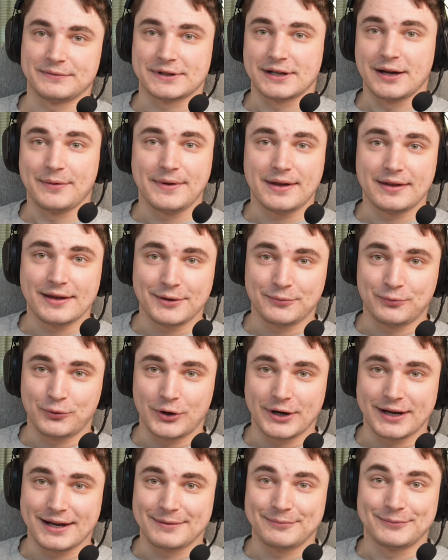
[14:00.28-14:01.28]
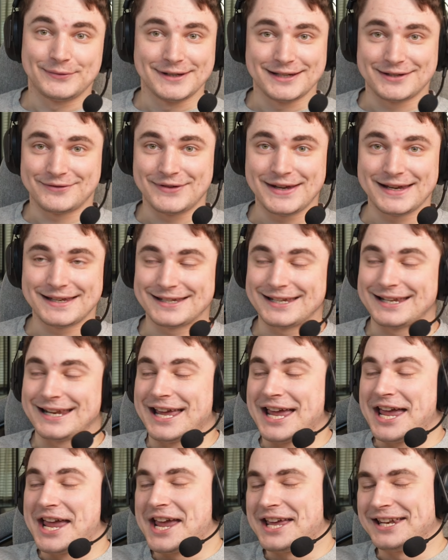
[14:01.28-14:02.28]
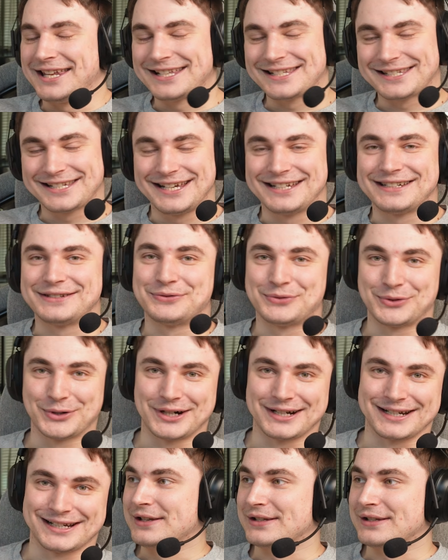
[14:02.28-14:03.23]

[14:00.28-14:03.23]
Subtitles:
something not working, please fix it, and it's gonna work.